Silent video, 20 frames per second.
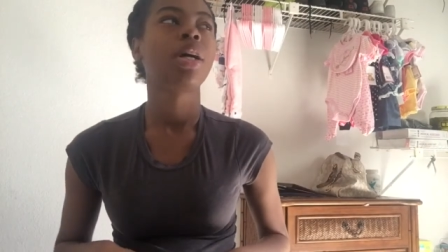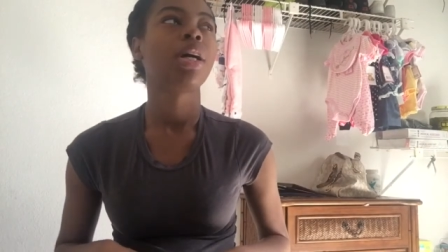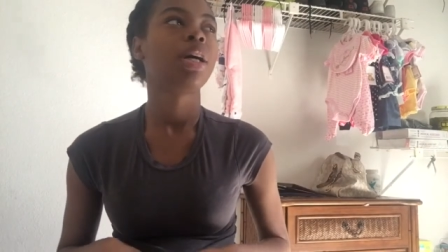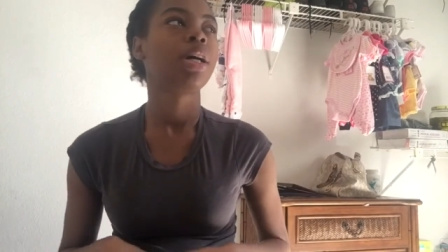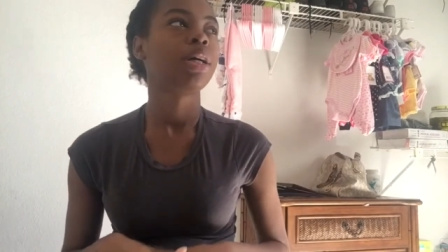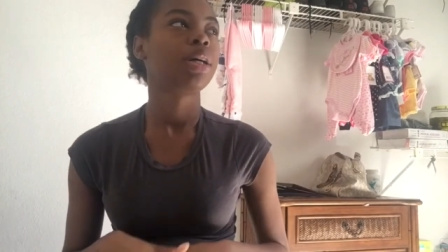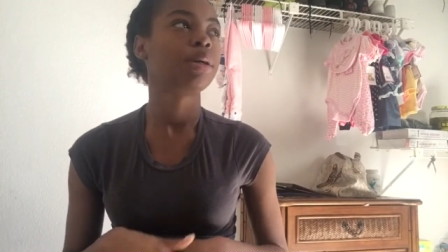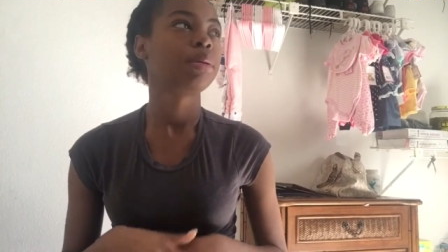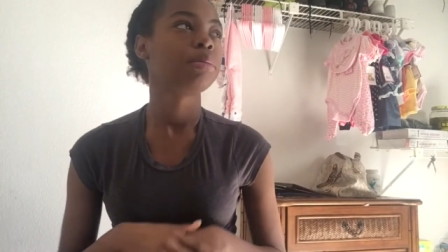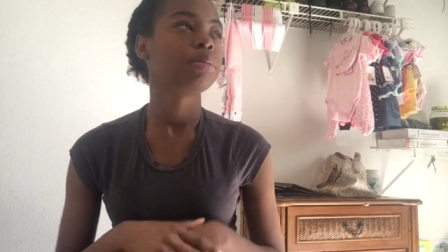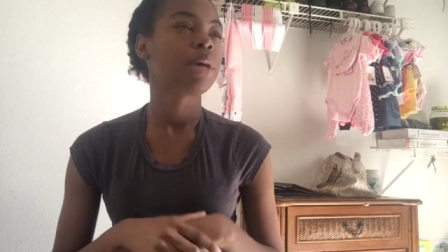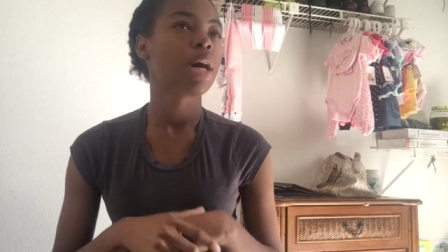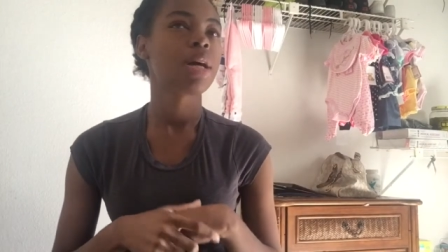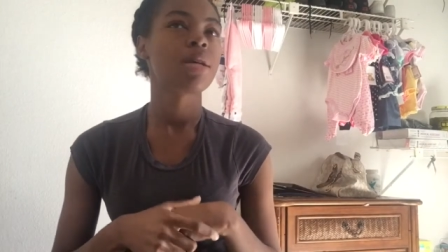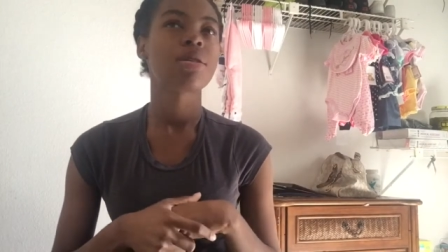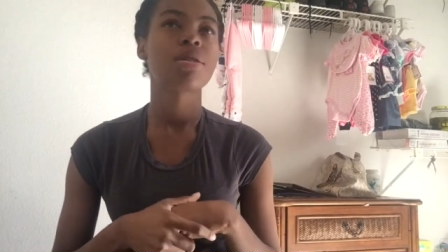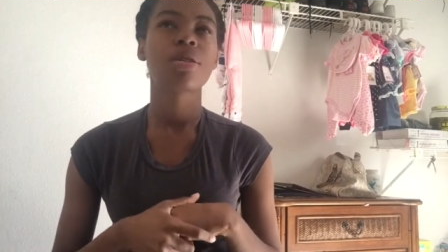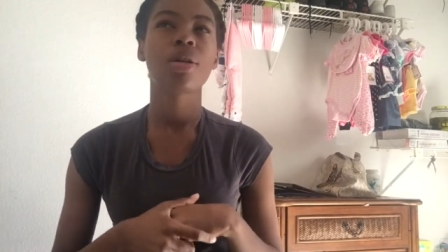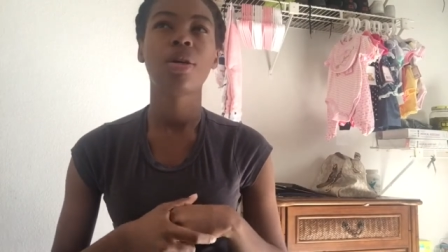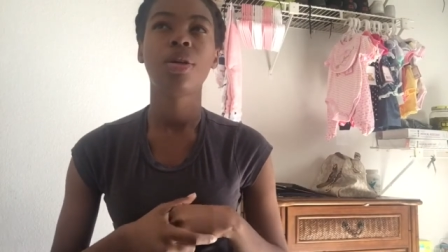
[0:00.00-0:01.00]
Um
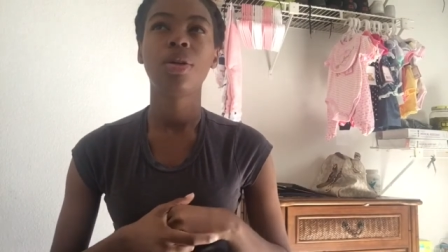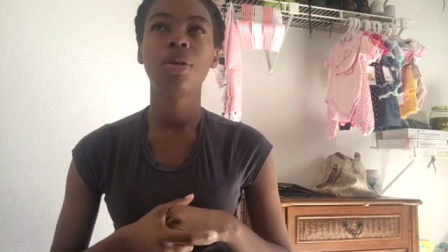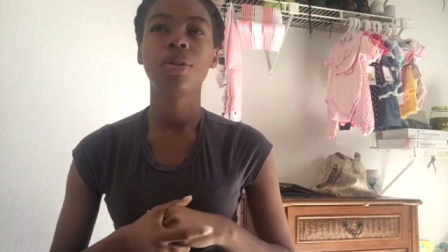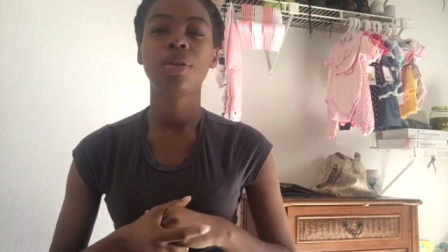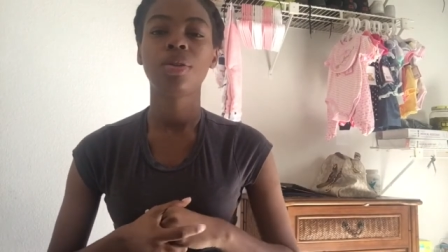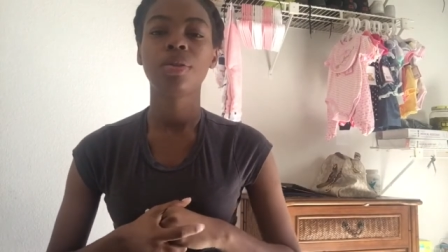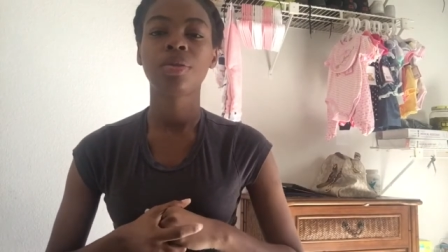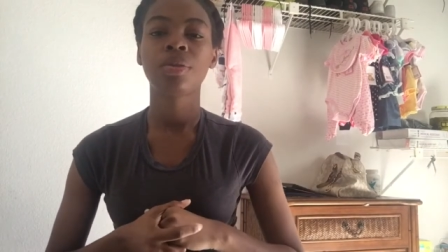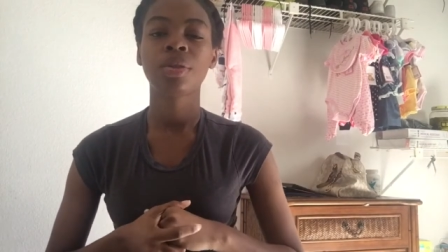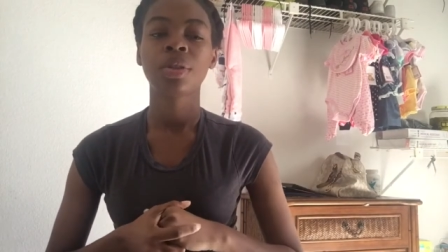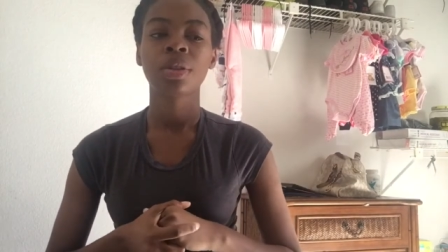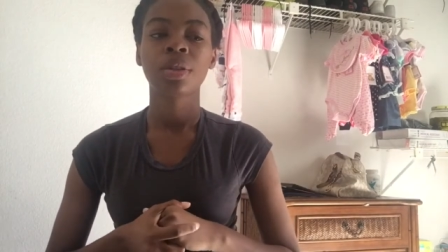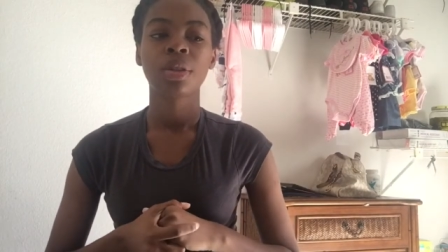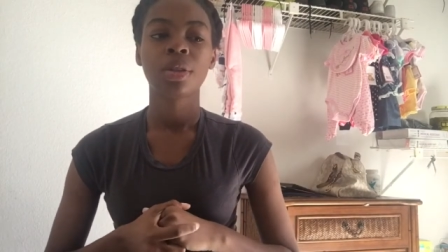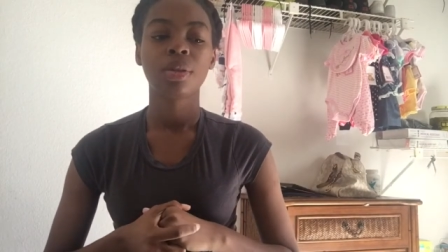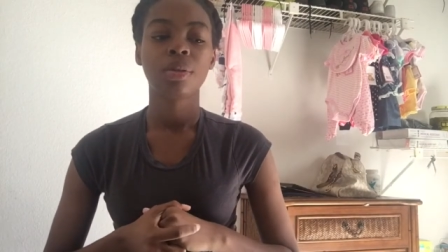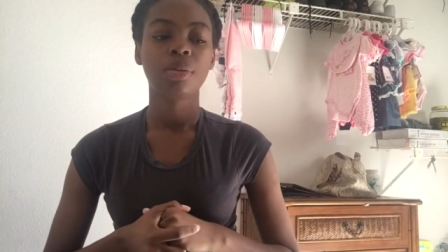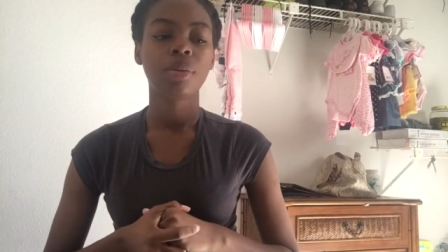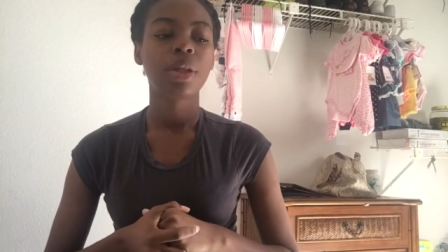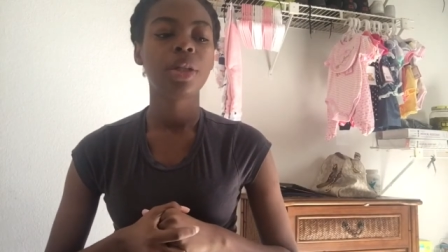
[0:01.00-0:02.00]
also
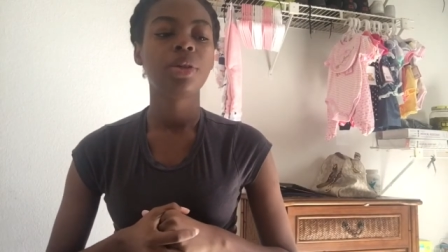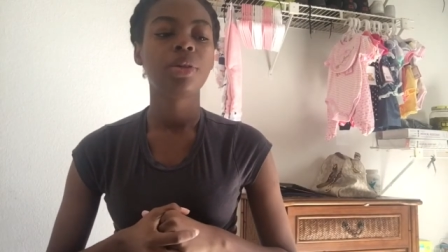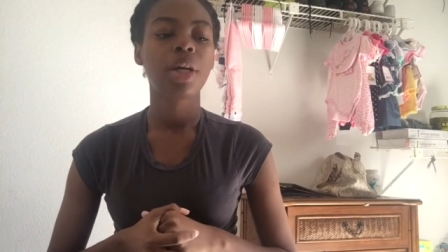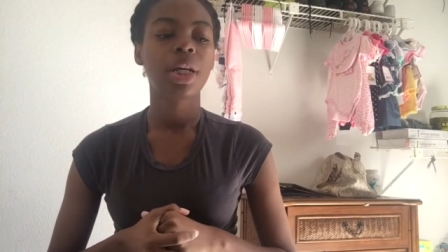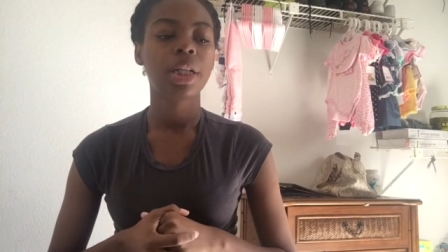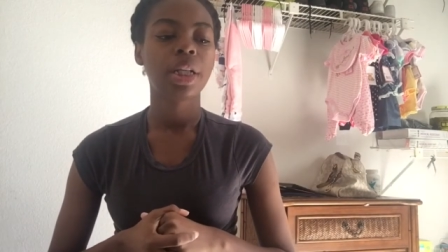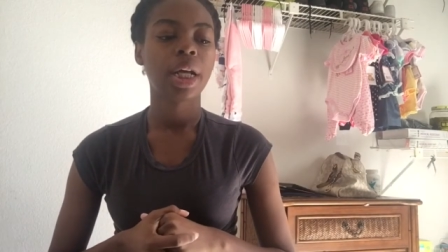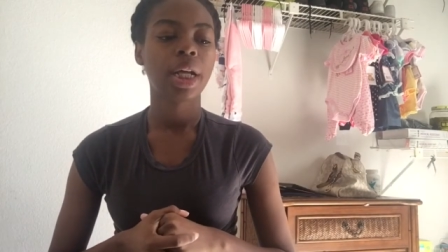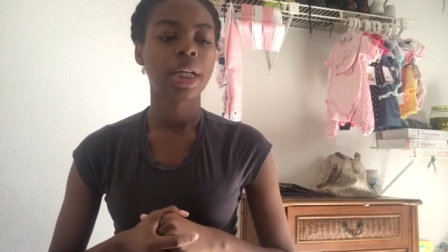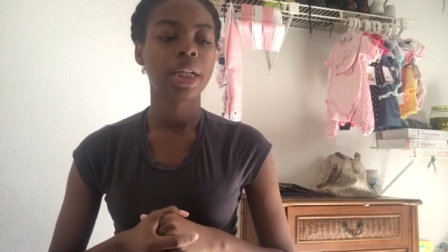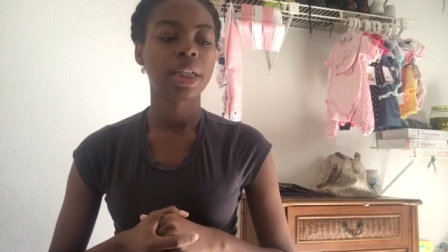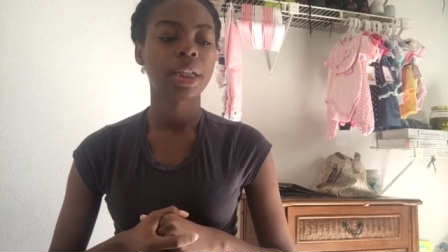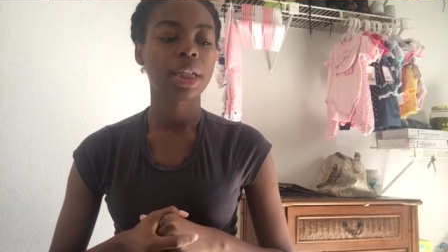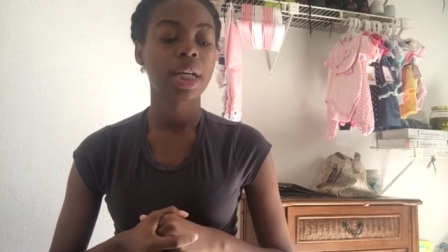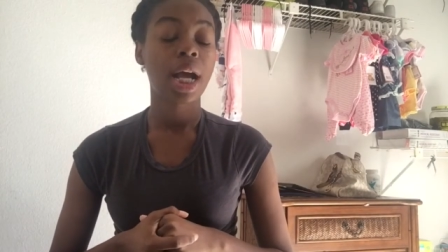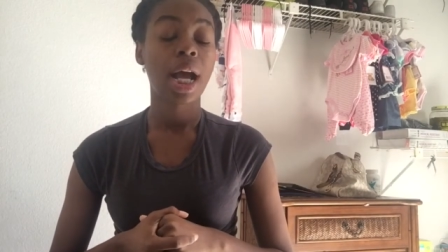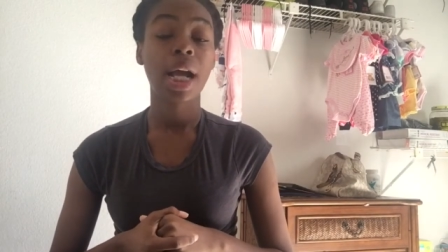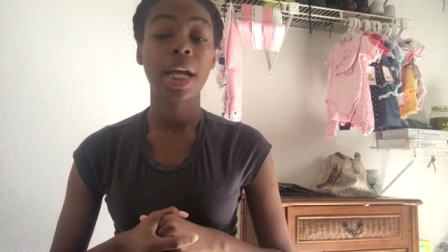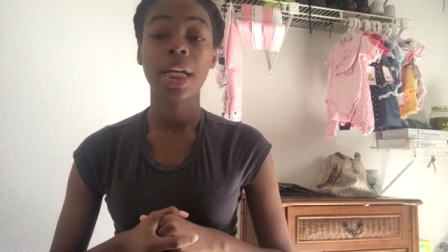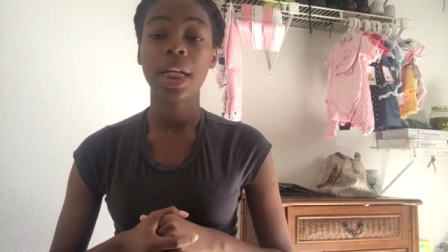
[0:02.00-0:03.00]
what do I like?
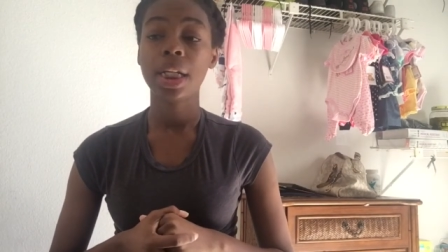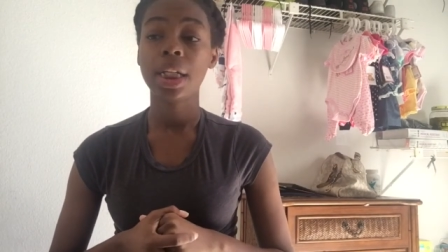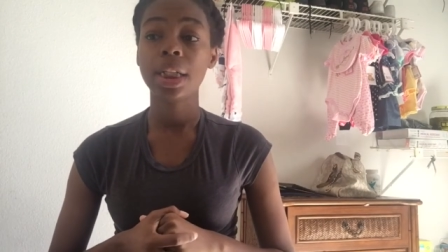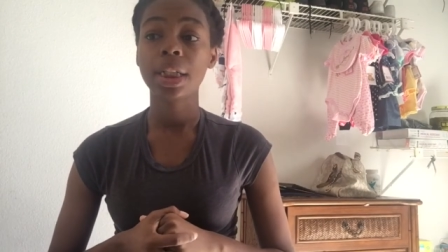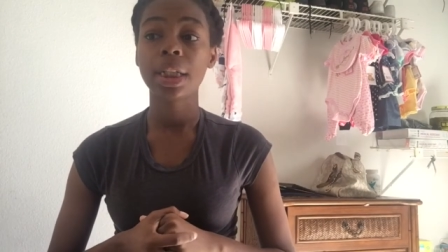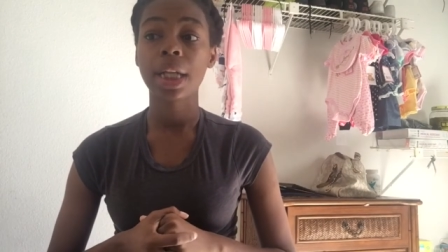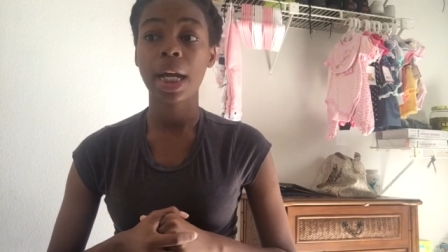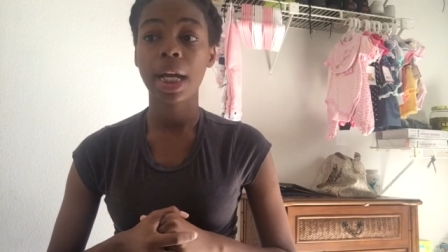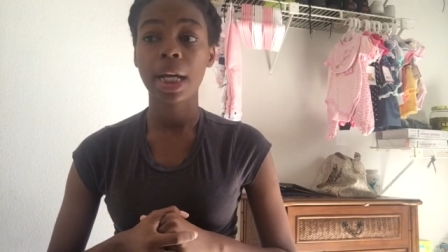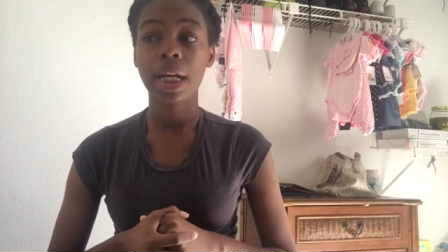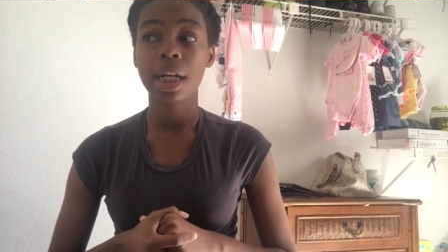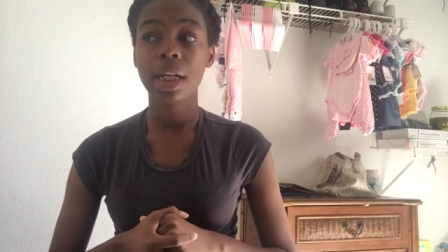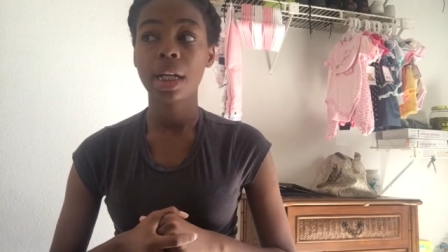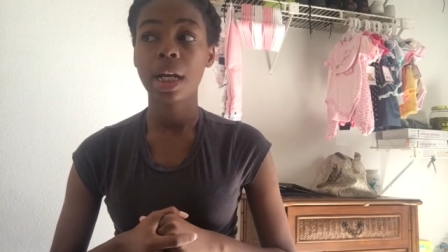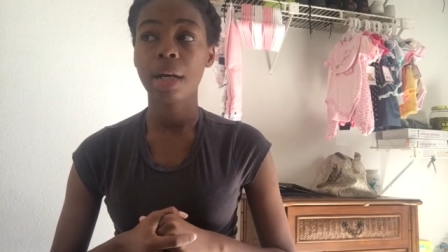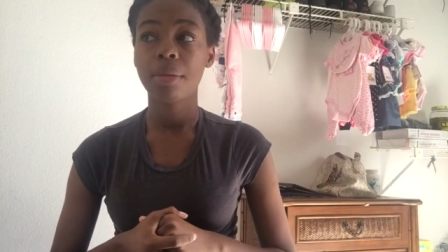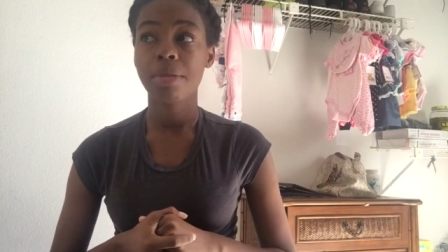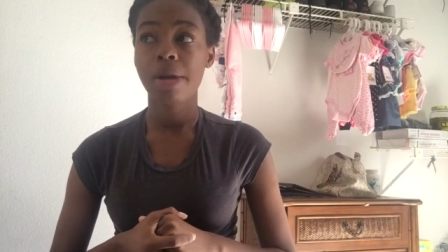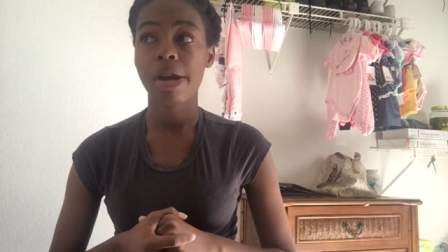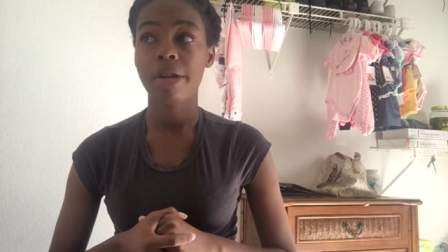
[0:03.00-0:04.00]
I eat a lot.
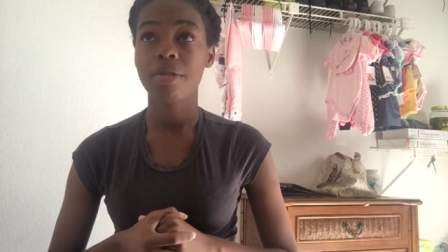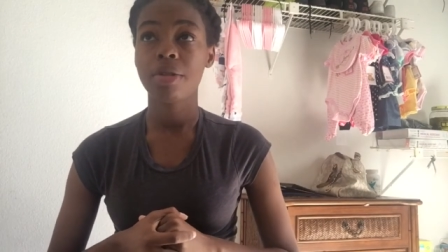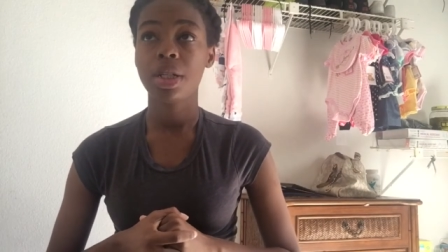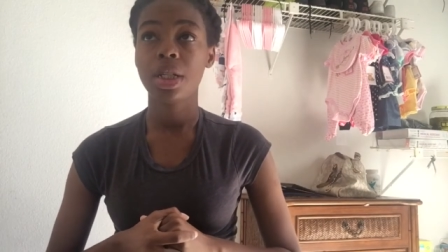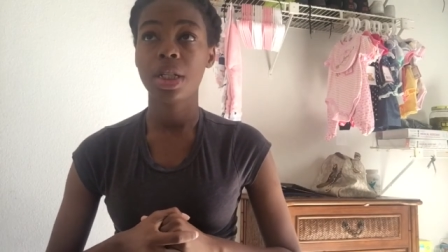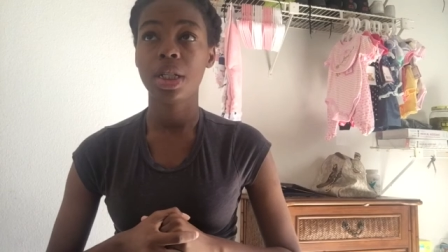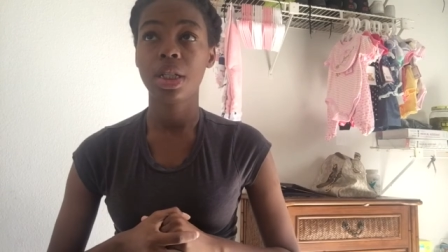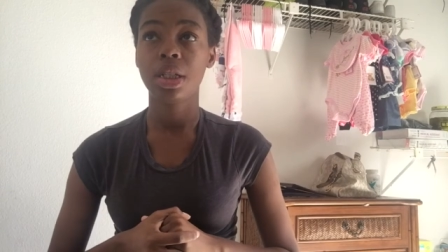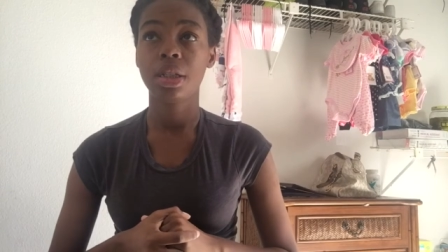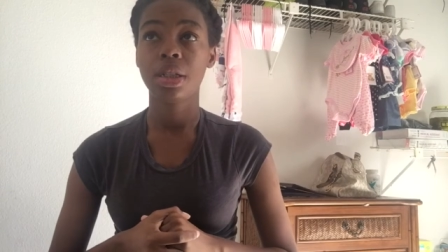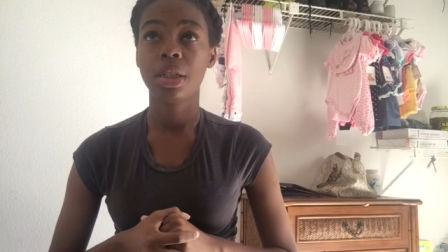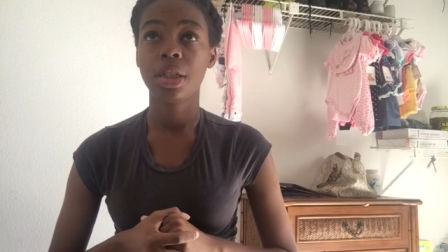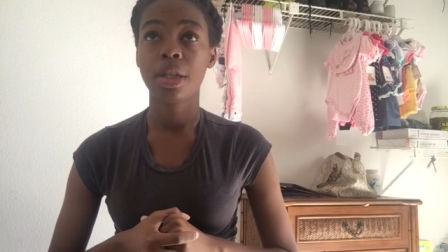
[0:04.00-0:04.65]
I probably